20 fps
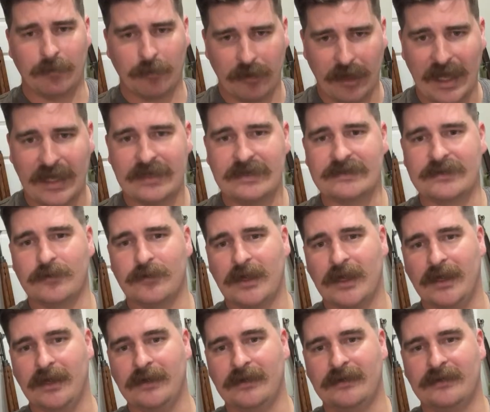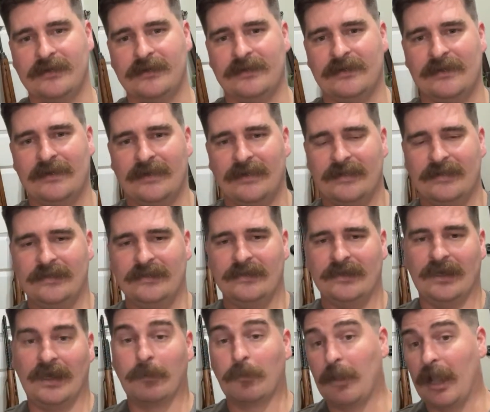glad he's okay,
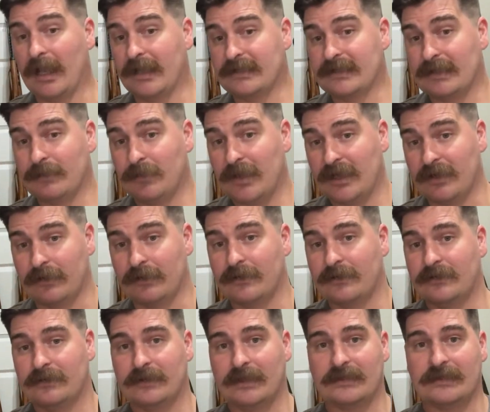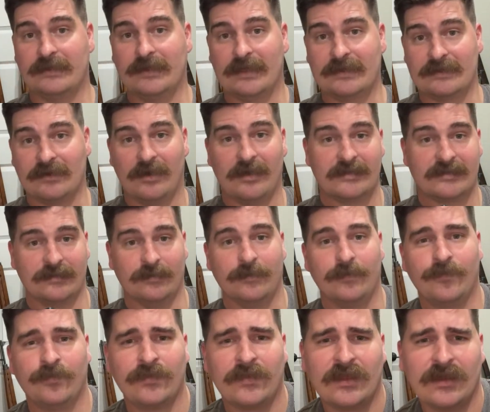and I'm glad he's getting better. That's awesome.
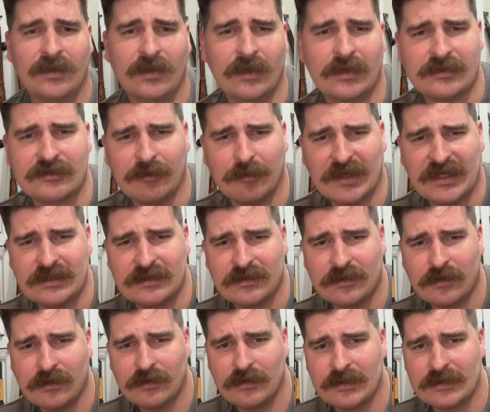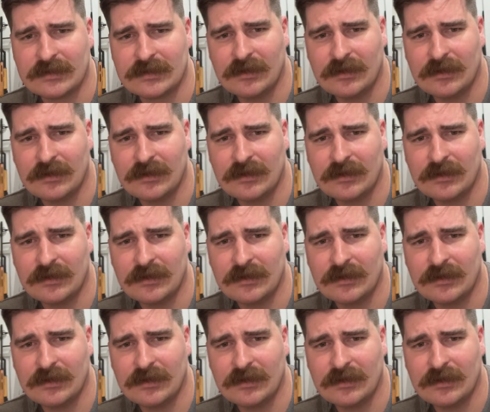So I'm gonna turn this